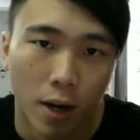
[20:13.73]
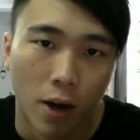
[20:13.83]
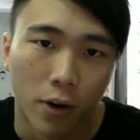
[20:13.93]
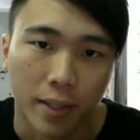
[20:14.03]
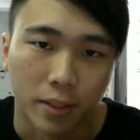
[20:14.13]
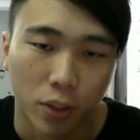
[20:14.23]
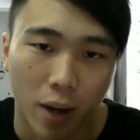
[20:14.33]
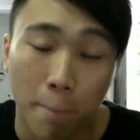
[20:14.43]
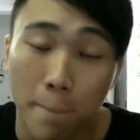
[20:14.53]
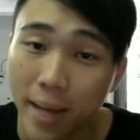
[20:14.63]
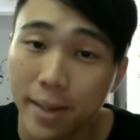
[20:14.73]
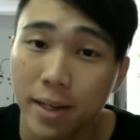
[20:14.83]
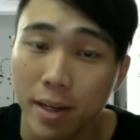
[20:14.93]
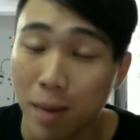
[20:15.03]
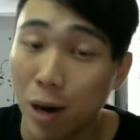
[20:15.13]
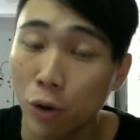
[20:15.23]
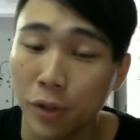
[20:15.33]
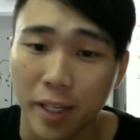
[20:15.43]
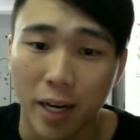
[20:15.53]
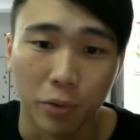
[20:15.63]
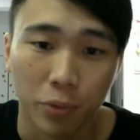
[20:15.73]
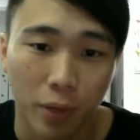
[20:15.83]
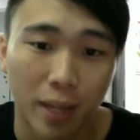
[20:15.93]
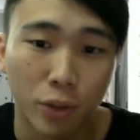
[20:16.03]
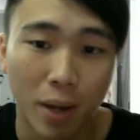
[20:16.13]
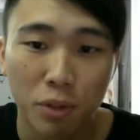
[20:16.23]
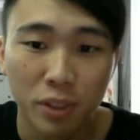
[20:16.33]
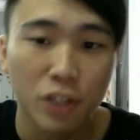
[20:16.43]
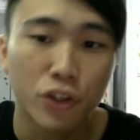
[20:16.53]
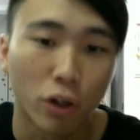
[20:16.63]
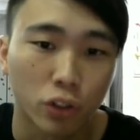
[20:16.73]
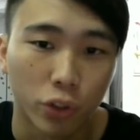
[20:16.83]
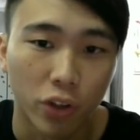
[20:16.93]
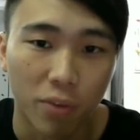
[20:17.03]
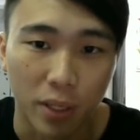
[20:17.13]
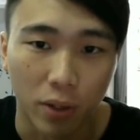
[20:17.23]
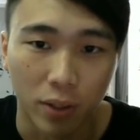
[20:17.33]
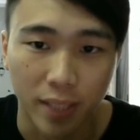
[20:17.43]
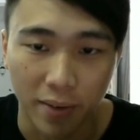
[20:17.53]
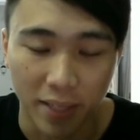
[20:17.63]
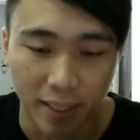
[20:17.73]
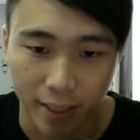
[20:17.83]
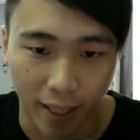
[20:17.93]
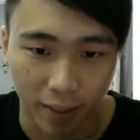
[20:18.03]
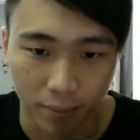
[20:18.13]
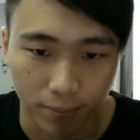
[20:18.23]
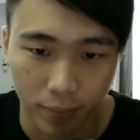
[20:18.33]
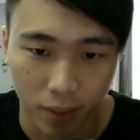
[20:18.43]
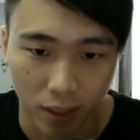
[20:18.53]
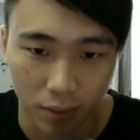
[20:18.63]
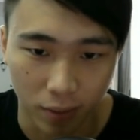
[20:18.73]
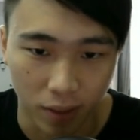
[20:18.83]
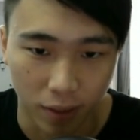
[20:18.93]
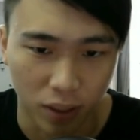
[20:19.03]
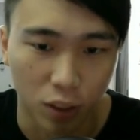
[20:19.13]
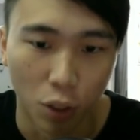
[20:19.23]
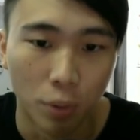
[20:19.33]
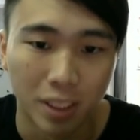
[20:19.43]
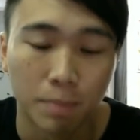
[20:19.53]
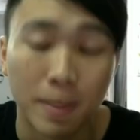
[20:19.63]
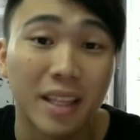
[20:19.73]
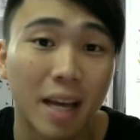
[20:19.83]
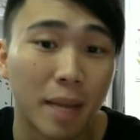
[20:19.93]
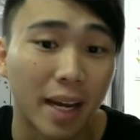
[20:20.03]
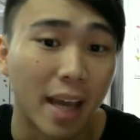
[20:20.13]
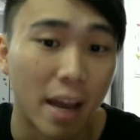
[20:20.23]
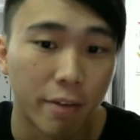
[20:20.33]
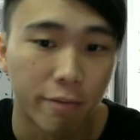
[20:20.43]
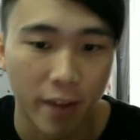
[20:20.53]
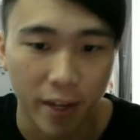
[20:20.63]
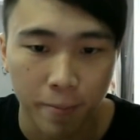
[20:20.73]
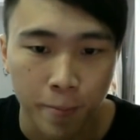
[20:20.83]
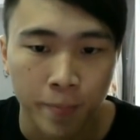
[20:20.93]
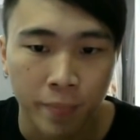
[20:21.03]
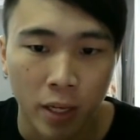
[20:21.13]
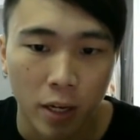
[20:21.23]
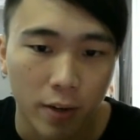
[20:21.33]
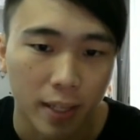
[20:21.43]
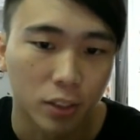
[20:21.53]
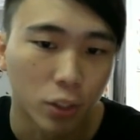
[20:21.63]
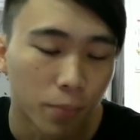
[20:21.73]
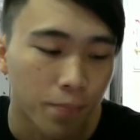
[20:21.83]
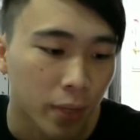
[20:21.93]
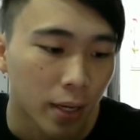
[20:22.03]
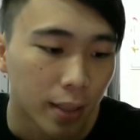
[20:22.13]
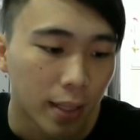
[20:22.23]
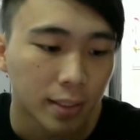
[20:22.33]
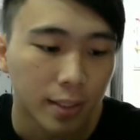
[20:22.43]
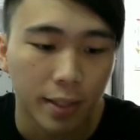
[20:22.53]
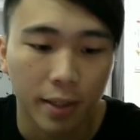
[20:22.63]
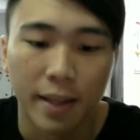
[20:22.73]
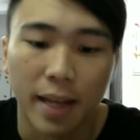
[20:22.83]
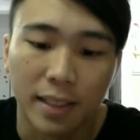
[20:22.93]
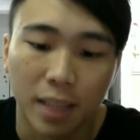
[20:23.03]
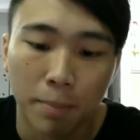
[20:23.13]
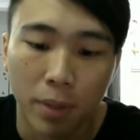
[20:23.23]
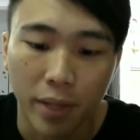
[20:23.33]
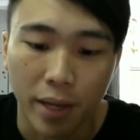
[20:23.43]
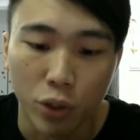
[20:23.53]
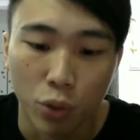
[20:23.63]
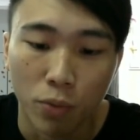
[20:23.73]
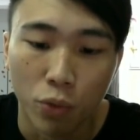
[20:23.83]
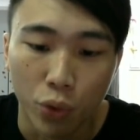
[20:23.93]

Okay, so I'm back here in my own account, right? So I'm using Yogg Sothoth because that is like the slowest spin time that I can ever find. Alright, so let's take an example that you